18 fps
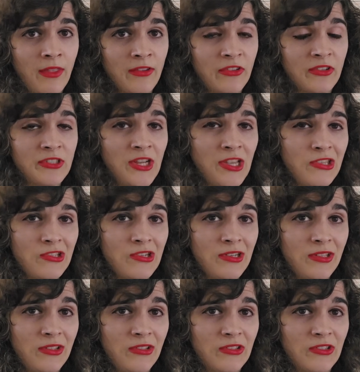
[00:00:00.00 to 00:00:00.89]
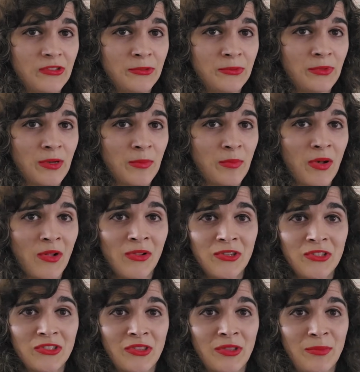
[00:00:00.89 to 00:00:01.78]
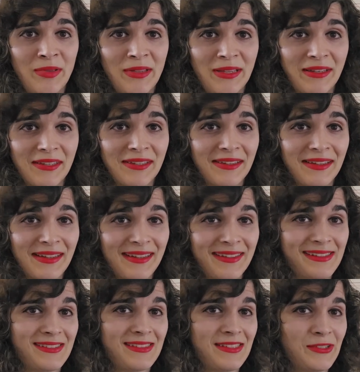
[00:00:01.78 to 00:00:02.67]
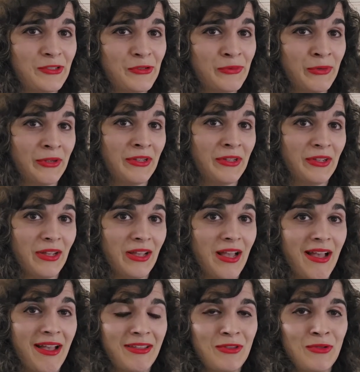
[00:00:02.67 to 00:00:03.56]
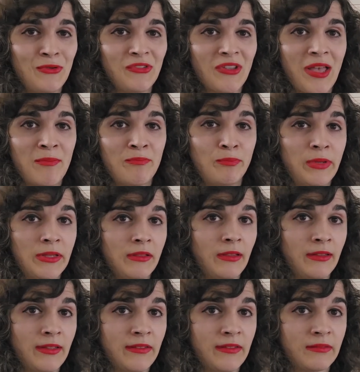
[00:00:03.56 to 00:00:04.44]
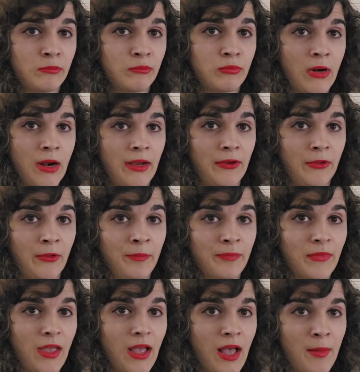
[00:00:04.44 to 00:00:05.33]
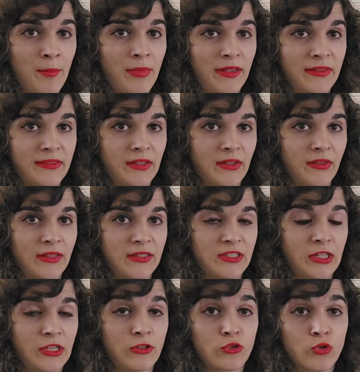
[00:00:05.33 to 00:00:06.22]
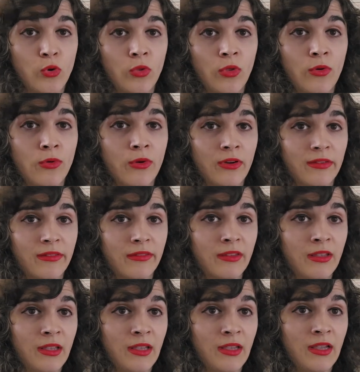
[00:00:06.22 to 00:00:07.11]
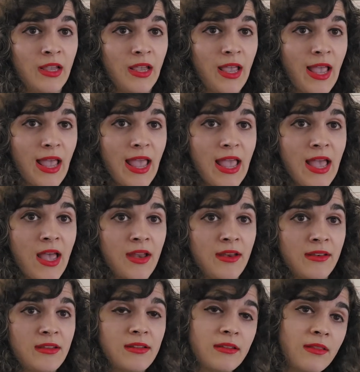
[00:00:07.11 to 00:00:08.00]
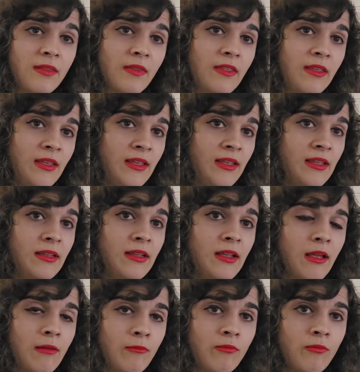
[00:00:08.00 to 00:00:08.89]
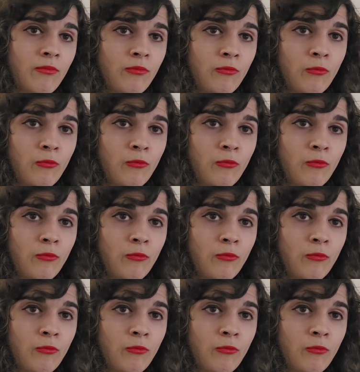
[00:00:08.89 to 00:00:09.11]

The suggestion is to abolish the bit, is to use a bitless bridle, basically, to control the horse. And the